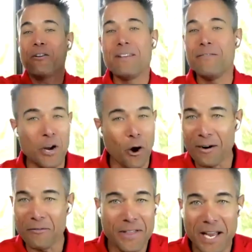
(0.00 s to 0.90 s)
even know
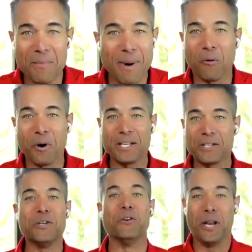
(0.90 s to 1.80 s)
everything about what he's
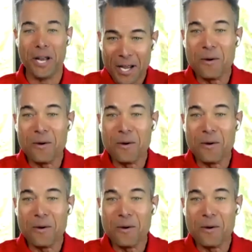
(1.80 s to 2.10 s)
doing.